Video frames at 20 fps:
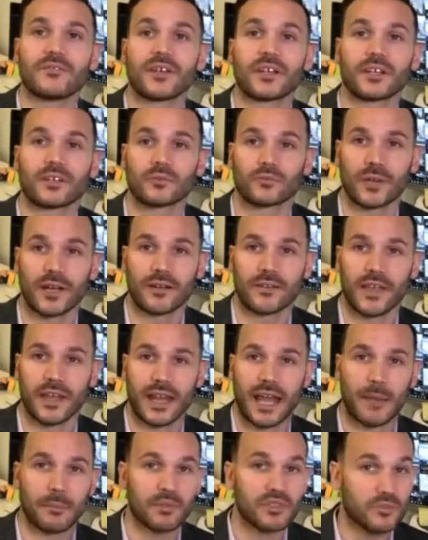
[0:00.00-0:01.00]
very rare that
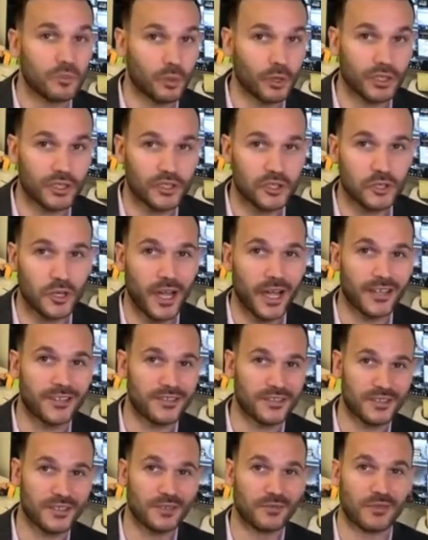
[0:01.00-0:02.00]
happens. We're gonna try it
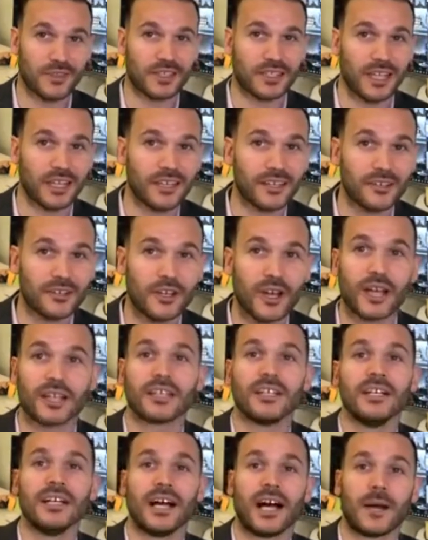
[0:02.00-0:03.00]
and see if they take it or
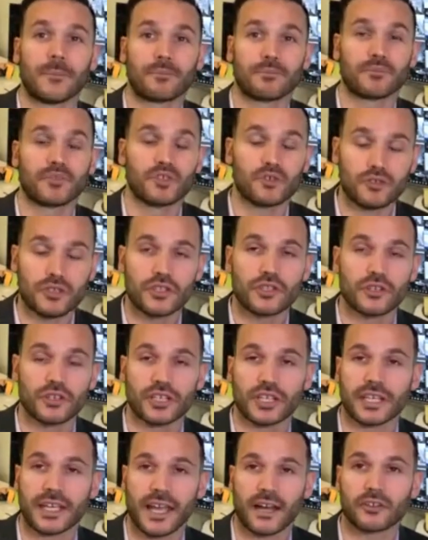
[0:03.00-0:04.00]
not. Usually they're
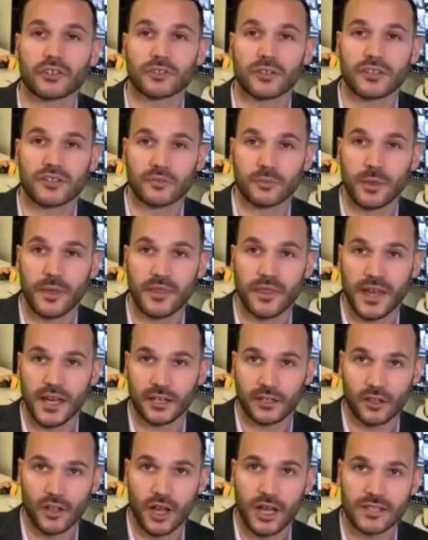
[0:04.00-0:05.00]
gonna counter us with
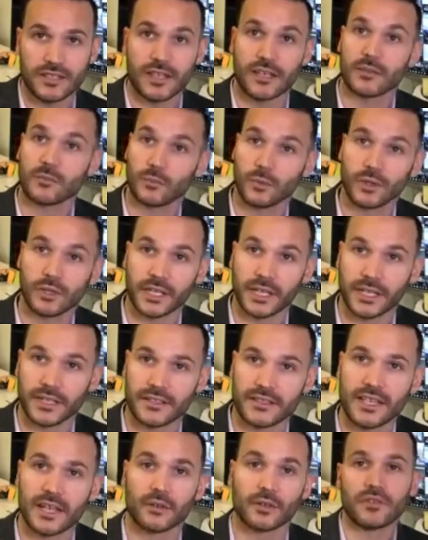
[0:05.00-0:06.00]
that clause that will kick
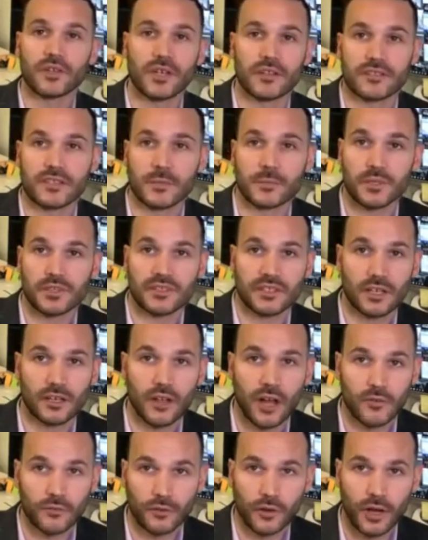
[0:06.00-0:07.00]
us out. If you got the subject to sale
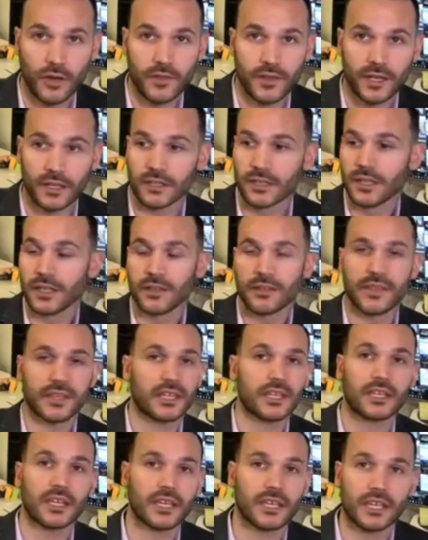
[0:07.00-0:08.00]
offer on there, they
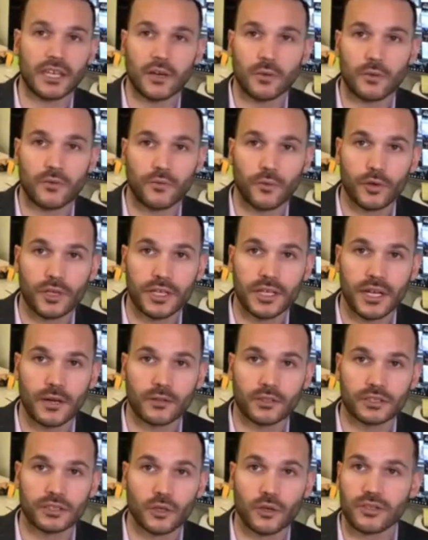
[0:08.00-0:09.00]
can kick you out with 48
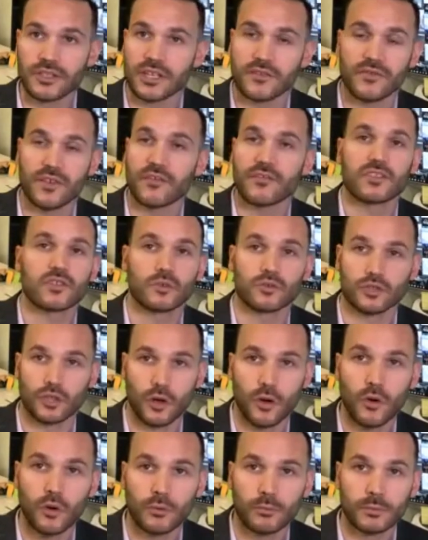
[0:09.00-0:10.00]
hours notice. And if you haven't sold your
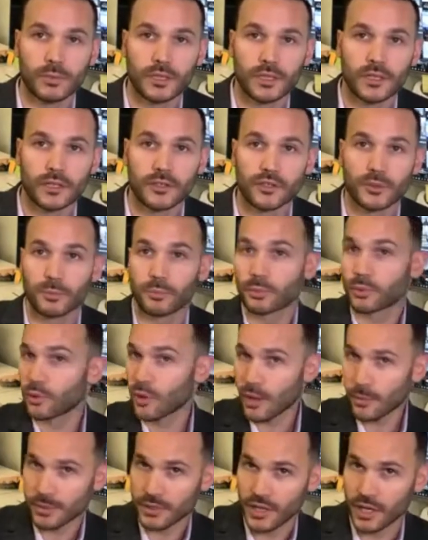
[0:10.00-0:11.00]
home, you're
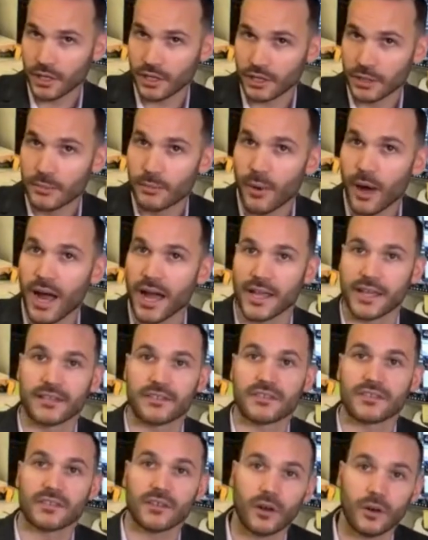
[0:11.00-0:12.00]
probably not gonna buy
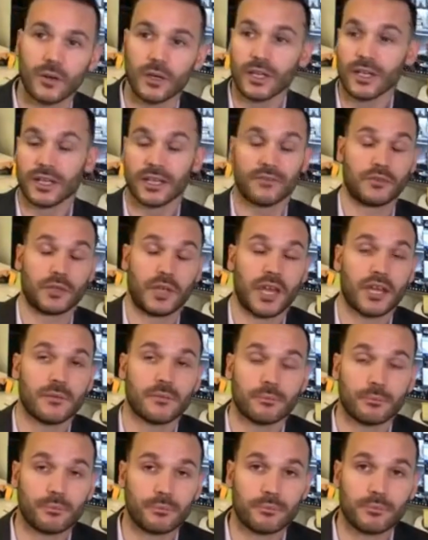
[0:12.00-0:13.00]
it. So if you
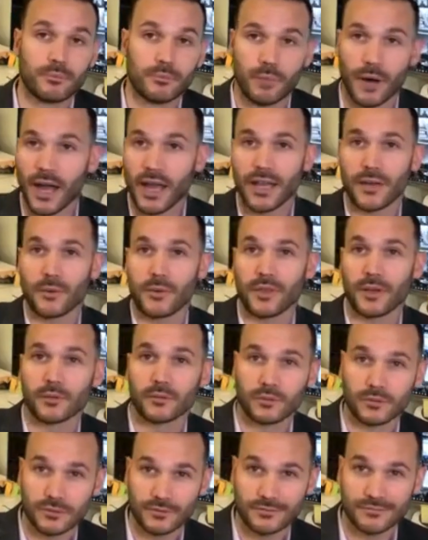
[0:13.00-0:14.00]
can buy it
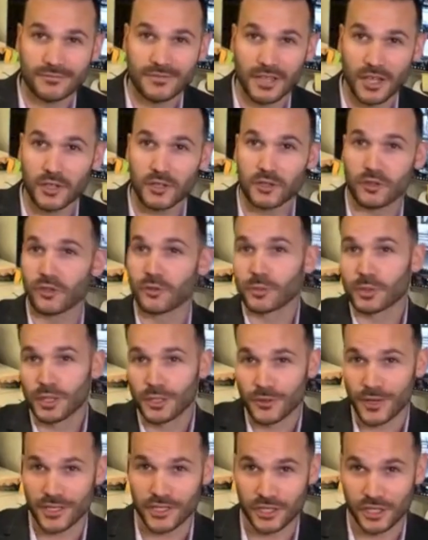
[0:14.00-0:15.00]
without selling your home,
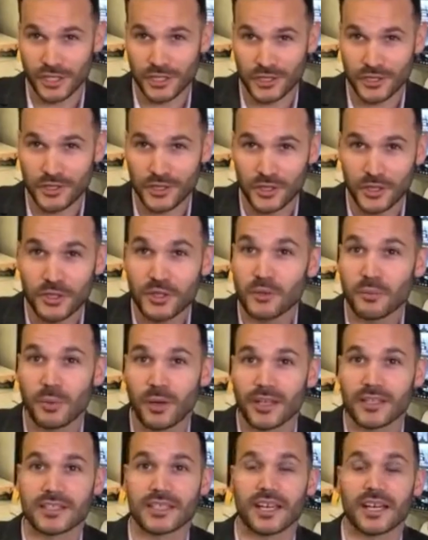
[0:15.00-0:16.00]
congratulations to you,
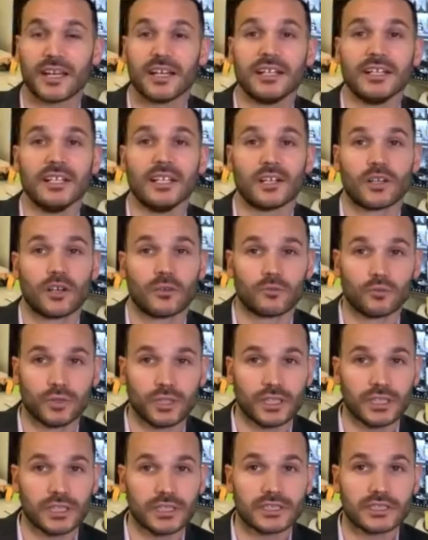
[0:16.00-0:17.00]
but
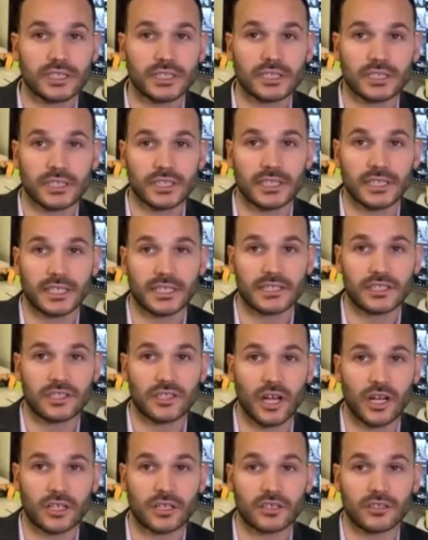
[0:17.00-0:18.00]
realistically, it's
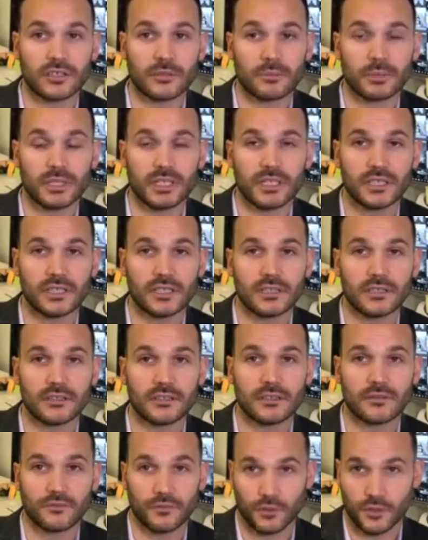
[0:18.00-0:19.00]
not gonna
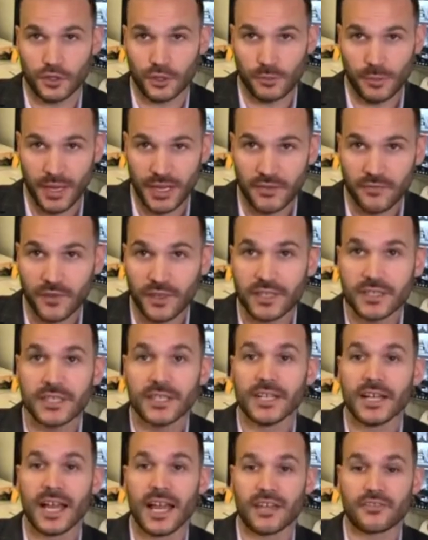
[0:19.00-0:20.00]
be for your benefit,
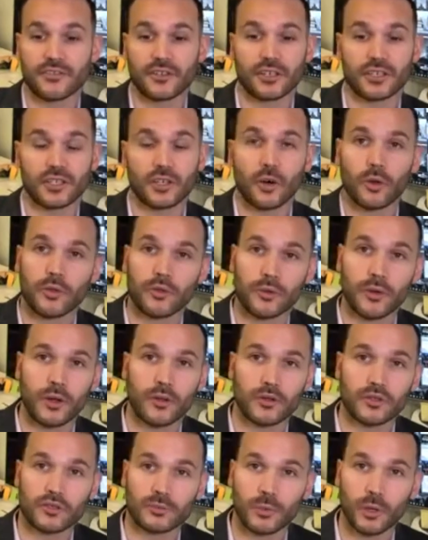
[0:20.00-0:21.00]
and you're gonna go through
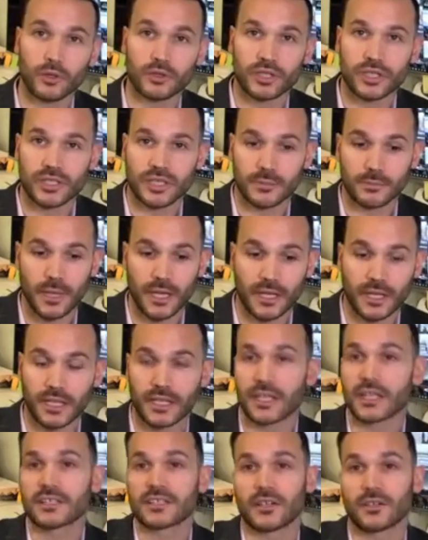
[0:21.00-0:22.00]
all those emotions and
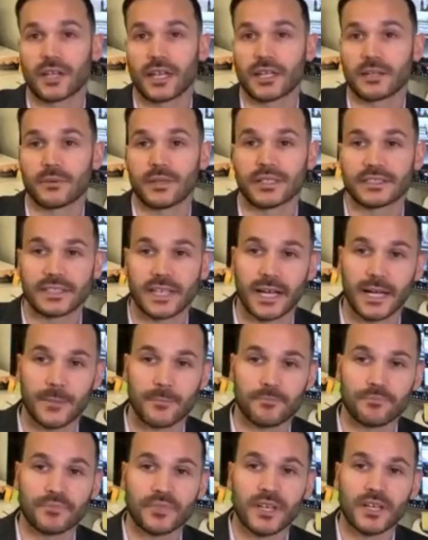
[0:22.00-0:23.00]
get kicked out anyways.
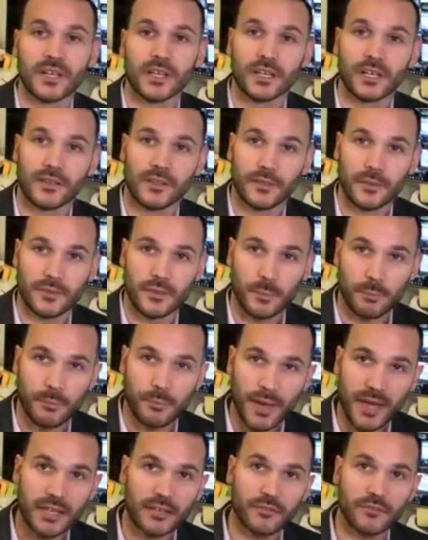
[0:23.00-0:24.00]
The
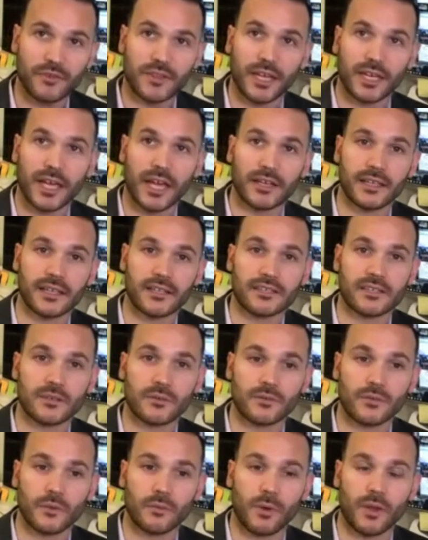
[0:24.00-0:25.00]
benefit, I guess the
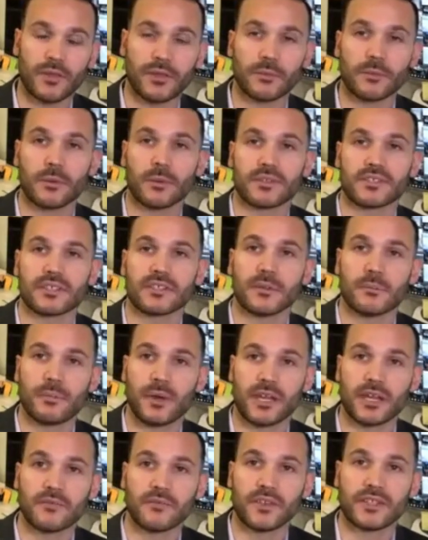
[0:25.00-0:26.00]
one thing we want to say, the
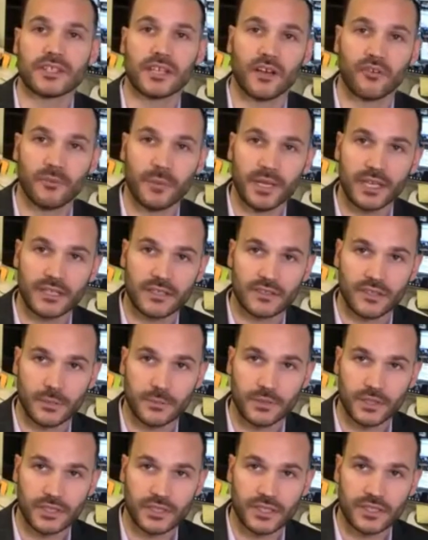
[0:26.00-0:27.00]
benefits of making a
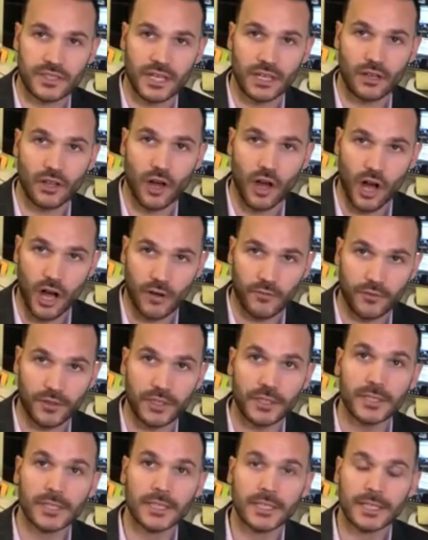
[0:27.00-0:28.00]
subject to sale
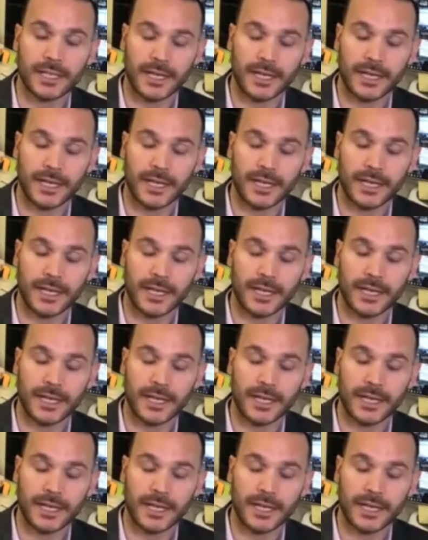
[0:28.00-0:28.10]
offer,